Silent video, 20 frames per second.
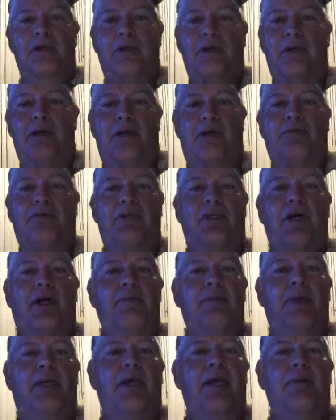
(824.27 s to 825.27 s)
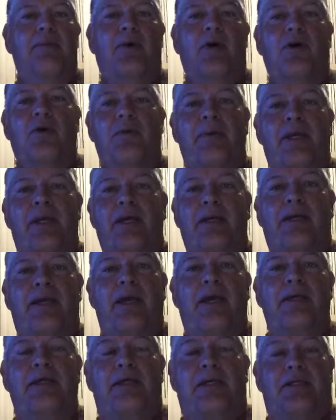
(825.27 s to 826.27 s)
and every time he came home, he had
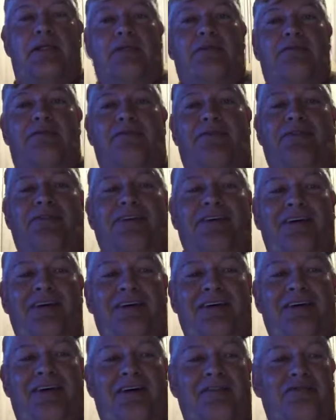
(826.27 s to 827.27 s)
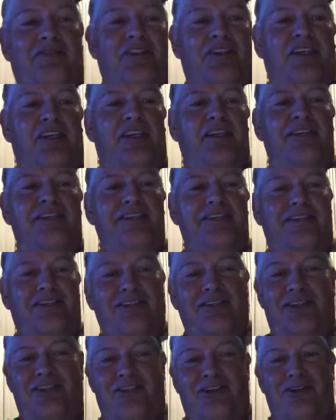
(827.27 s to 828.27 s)
cases of jeans and
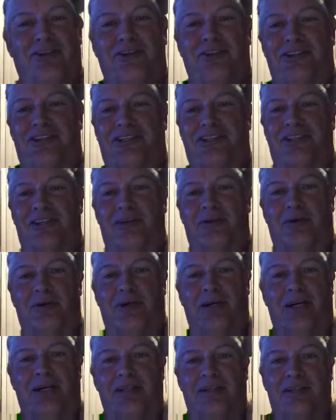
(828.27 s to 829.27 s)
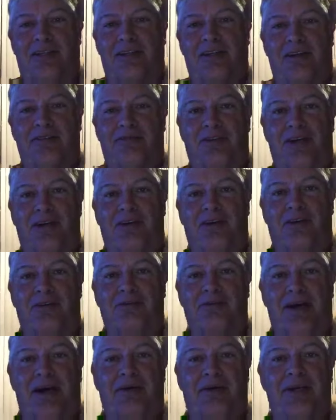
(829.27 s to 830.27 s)
shirts and all kinds of stuff. I don't know
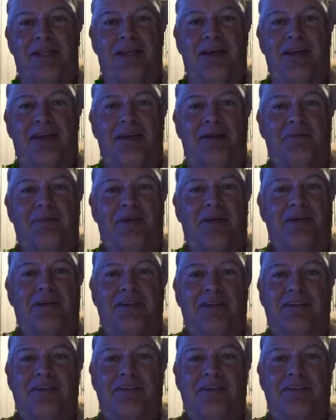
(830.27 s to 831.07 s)
how he did it, but